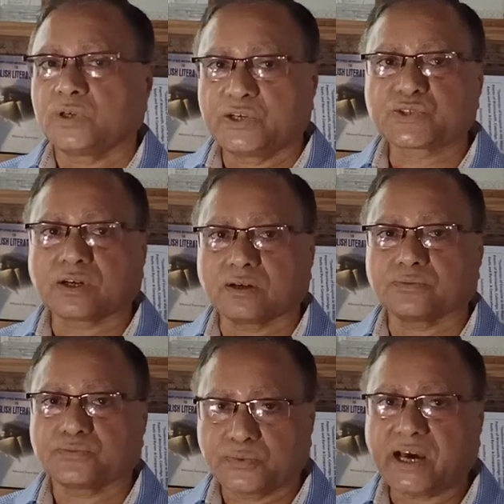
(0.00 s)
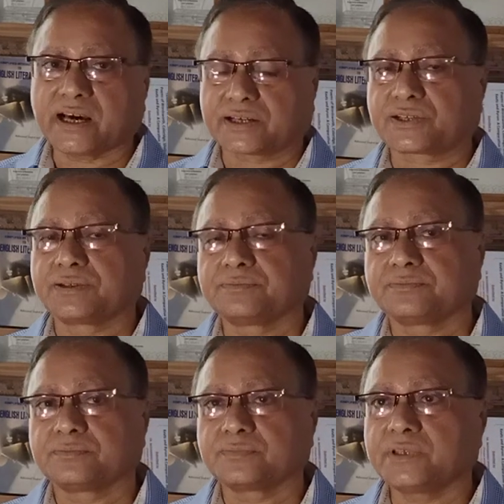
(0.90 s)
it's a fact
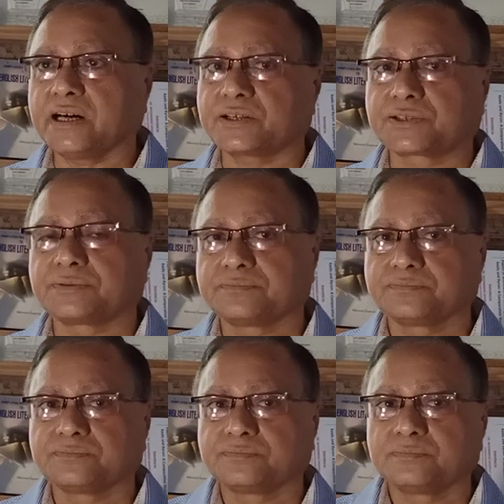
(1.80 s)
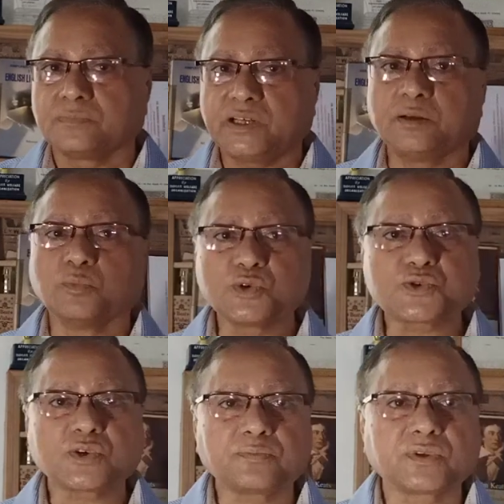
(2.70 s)
that in
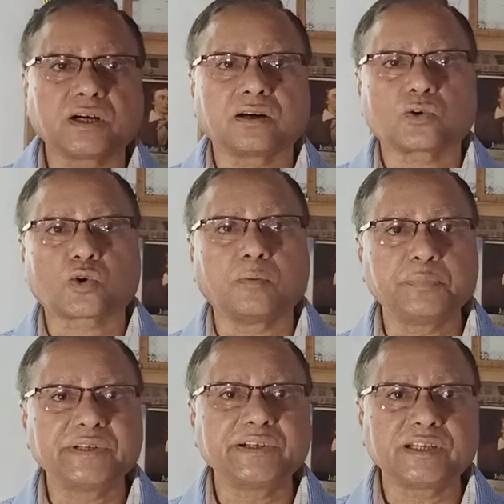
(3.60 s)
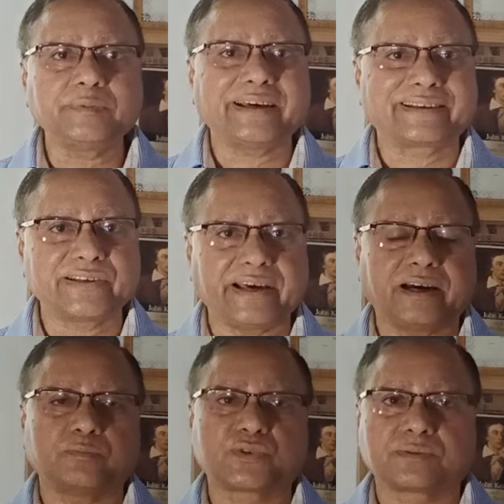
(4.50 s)
most of the competitive
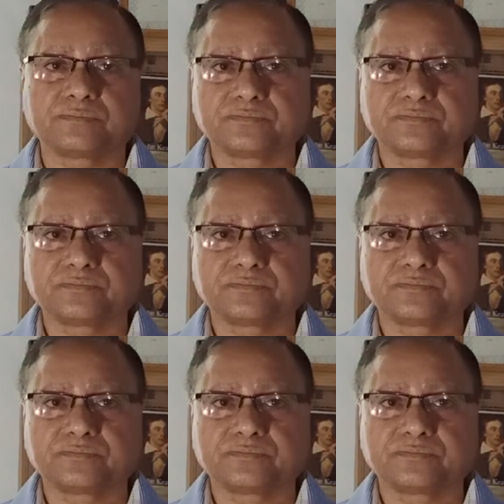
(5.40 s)
exams,